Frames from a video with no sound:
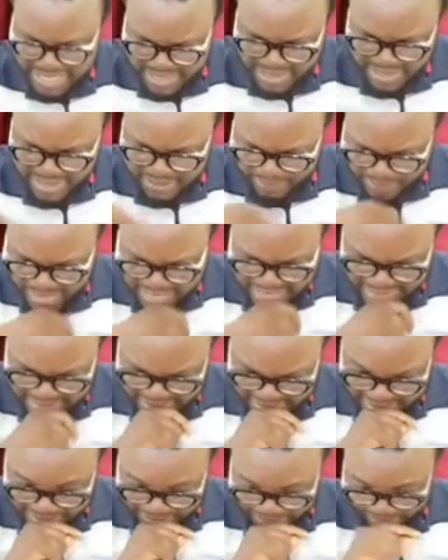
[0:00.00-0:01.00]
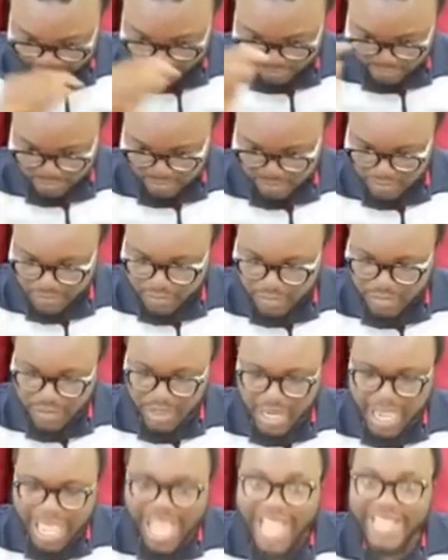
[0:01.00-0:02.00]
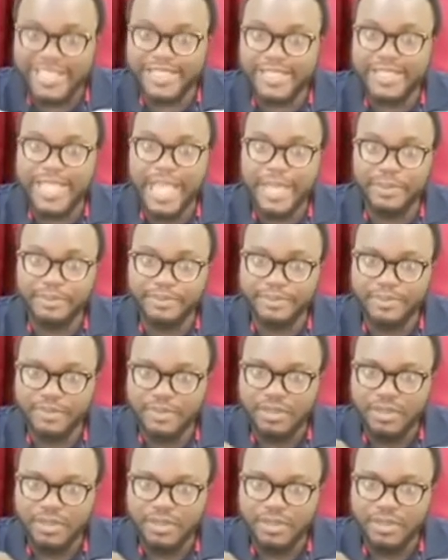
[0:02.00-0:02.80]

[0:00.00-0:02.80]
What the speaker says: I think the palace now asked them,